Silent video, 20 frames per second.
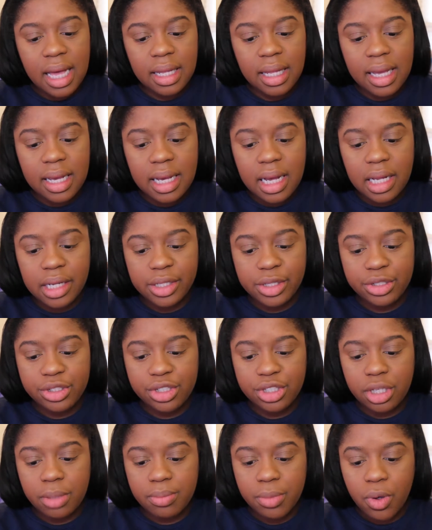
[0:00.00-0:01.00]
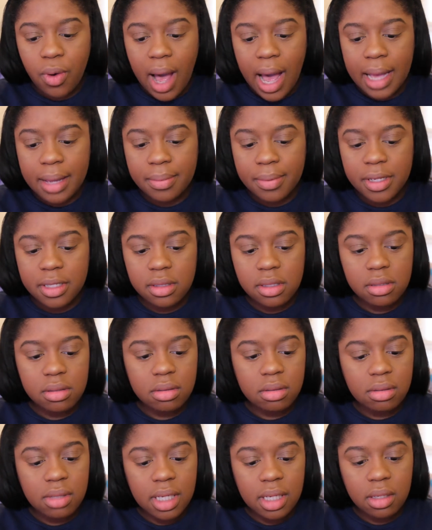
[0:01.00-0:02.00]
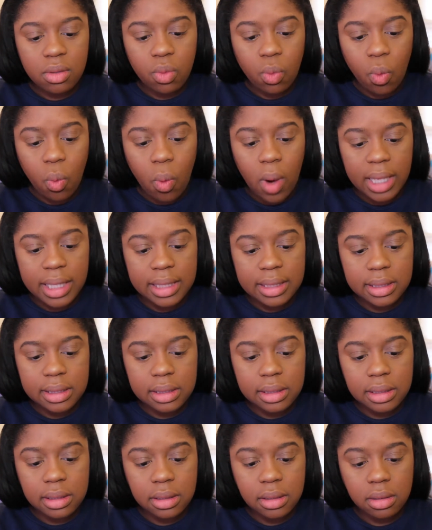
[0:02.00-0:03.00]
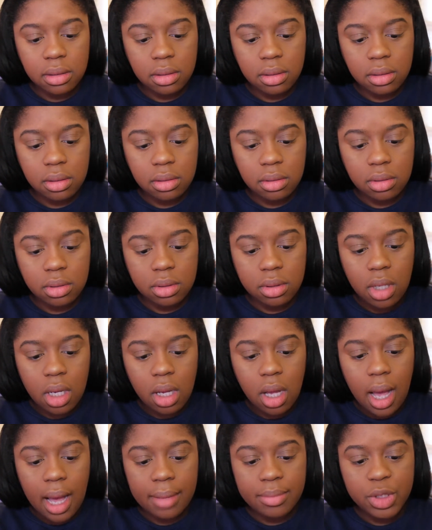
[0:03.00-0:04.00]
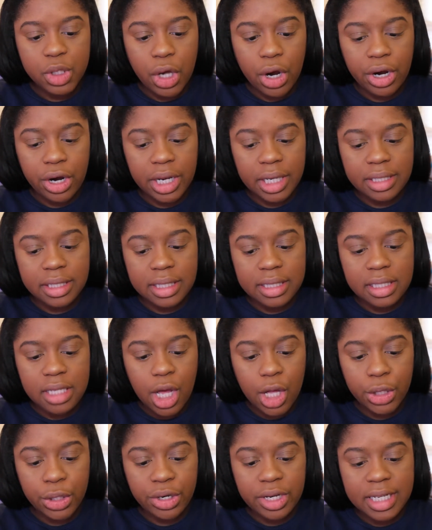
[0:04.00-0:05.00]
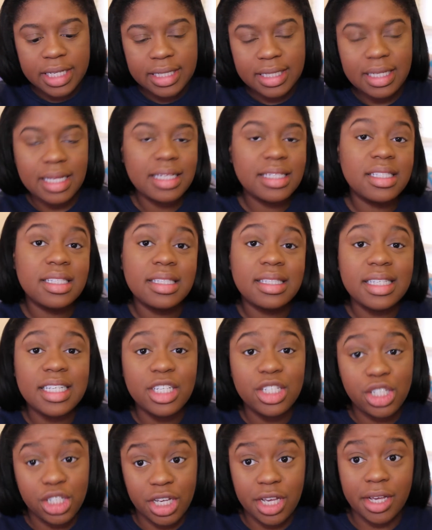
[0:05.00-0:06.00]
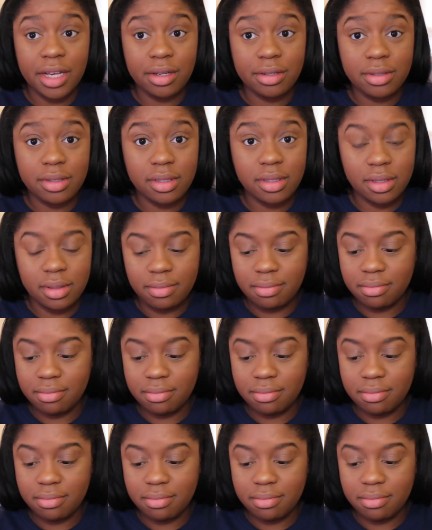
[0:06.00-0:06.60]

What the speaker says: LA Colors Jumbo Eye Pencil in white. I'm sorry, this color is Seashells.